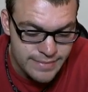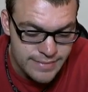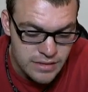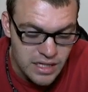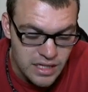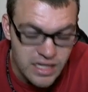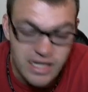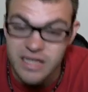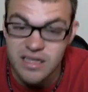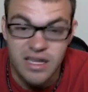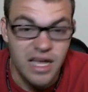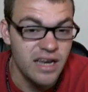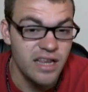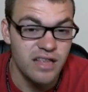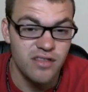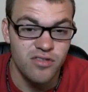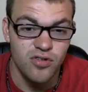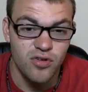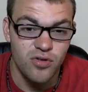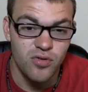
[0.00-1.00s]
I
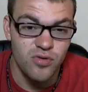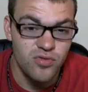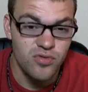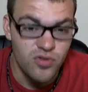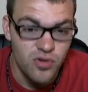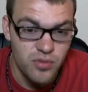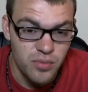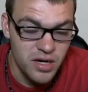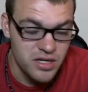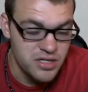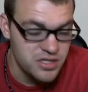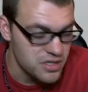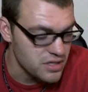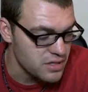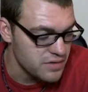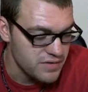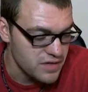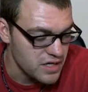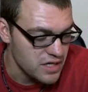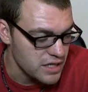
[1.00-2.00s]
didn't do too much
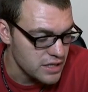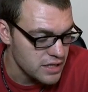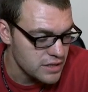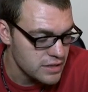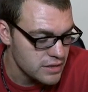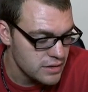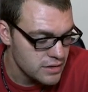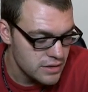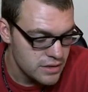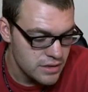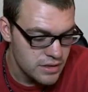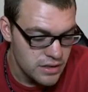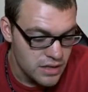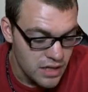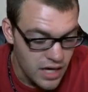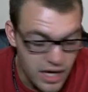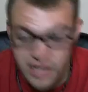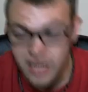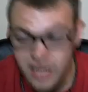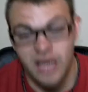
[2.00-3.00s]
of...
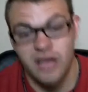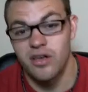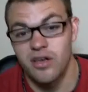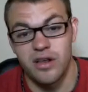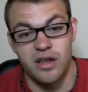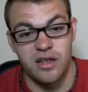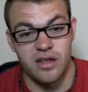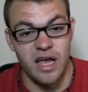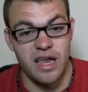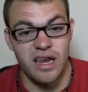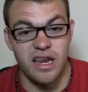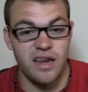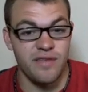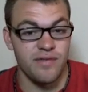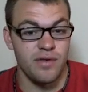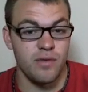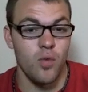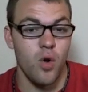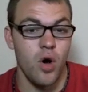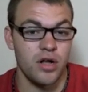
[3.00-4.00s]
I didn't
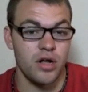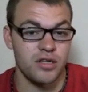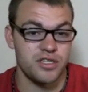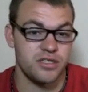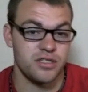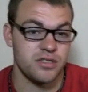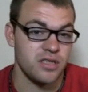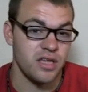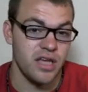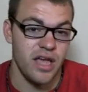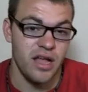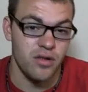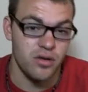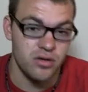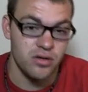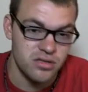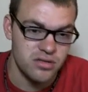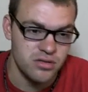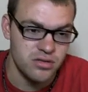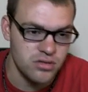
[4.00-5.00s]
even watch the
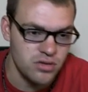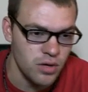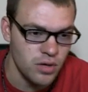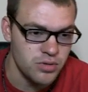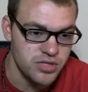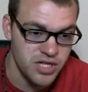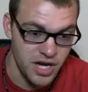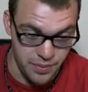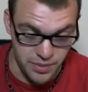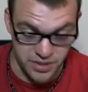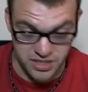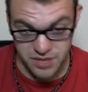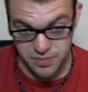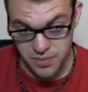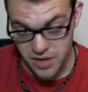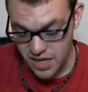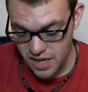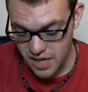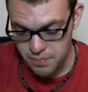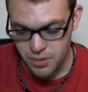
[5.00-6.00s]
Halo Global Championship,
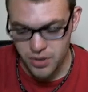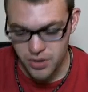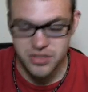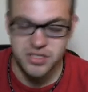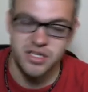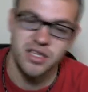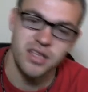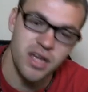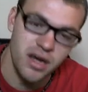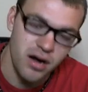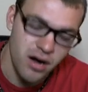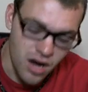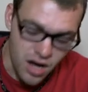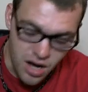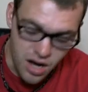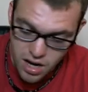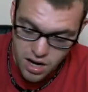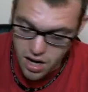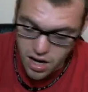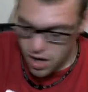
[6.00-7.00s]
like, in person there.
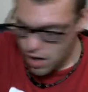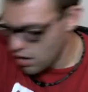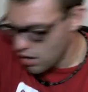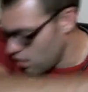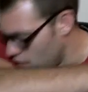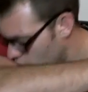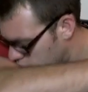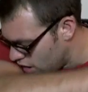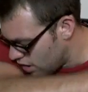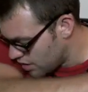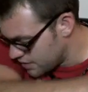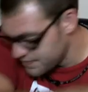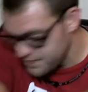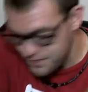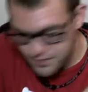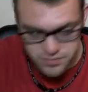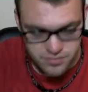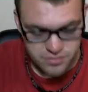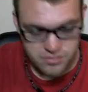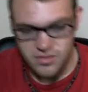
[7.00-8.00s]

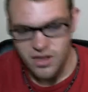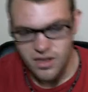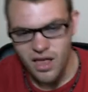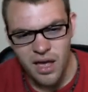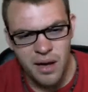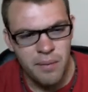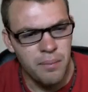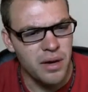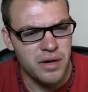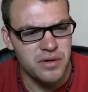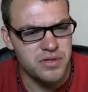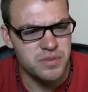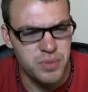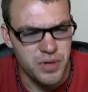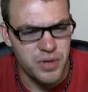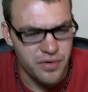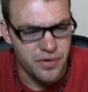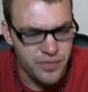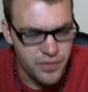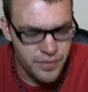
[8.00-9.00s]
But it was
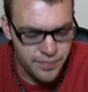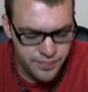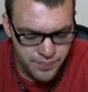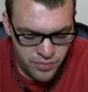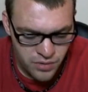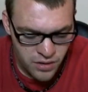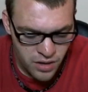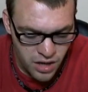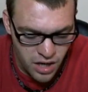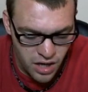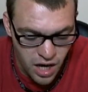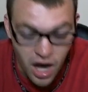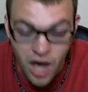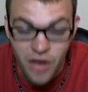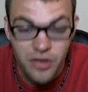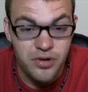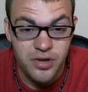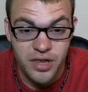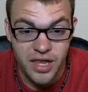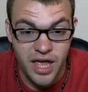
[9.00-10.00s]
beautiful.
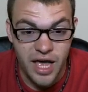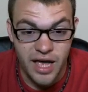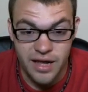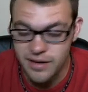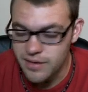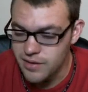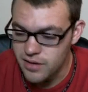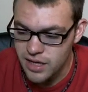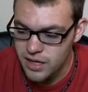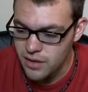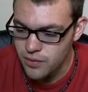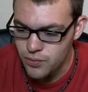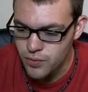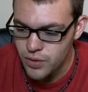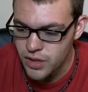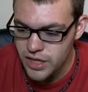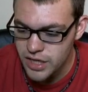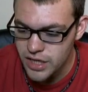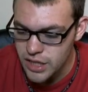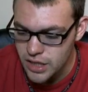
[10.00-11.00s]
Other than that, like,
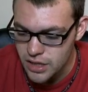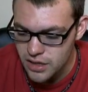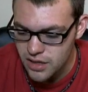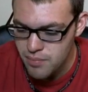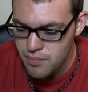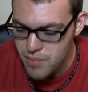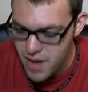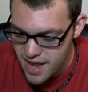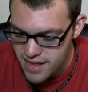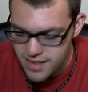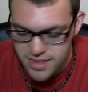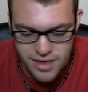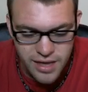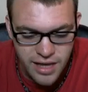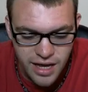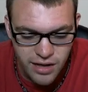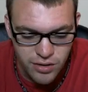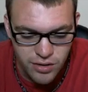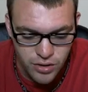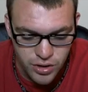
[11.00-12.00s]
really, the main
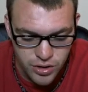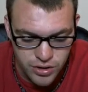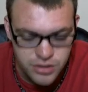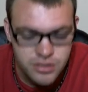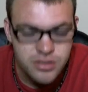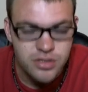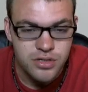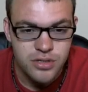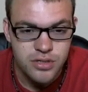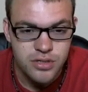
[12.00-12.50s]
thing I learned